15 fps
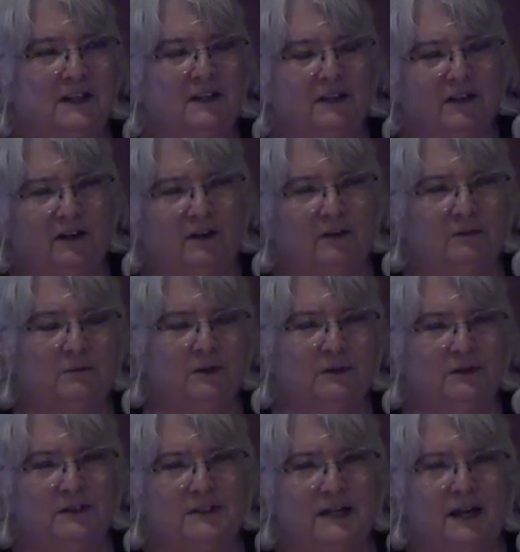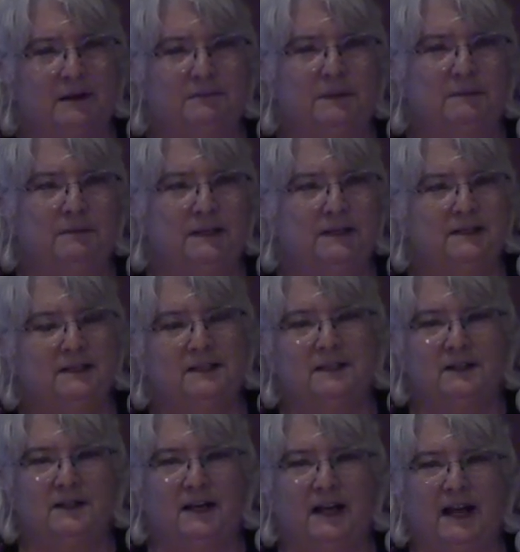The homeowner's happy because he's
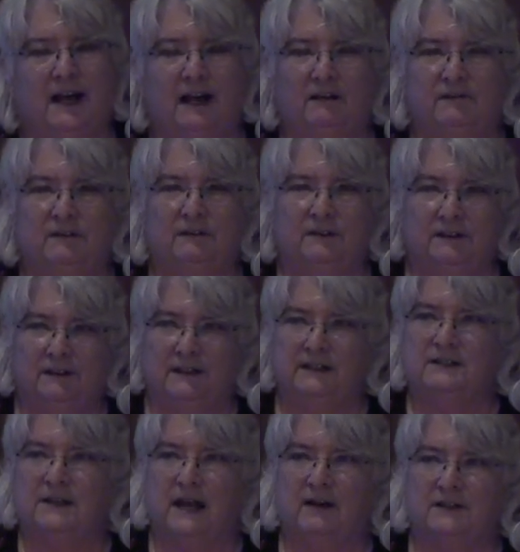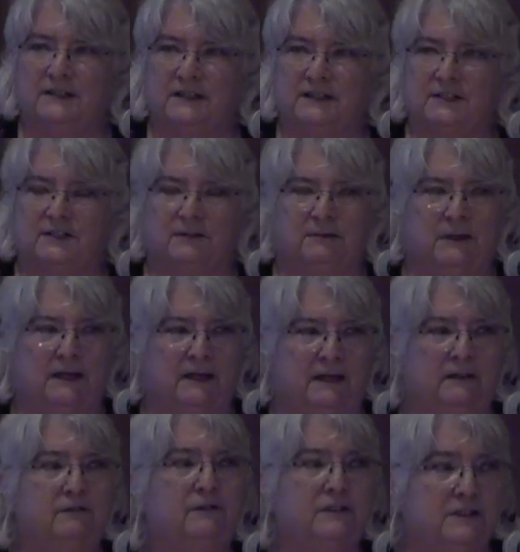going to have his house
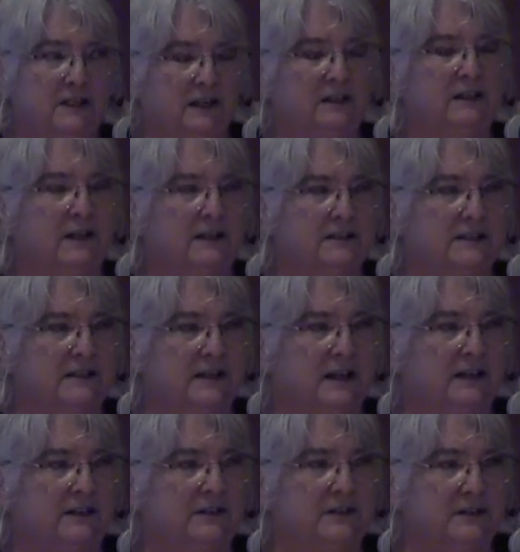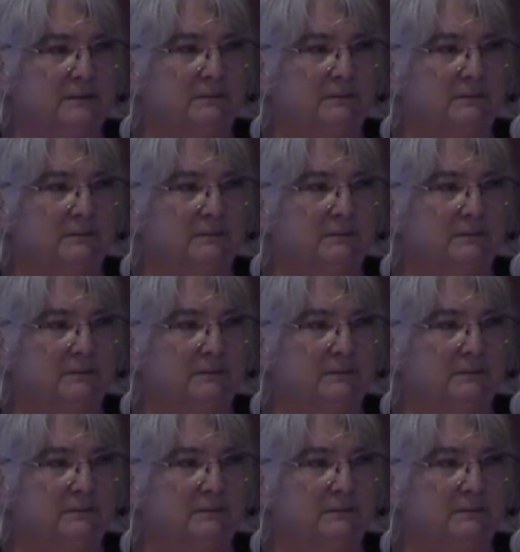exterminated for $10,000, the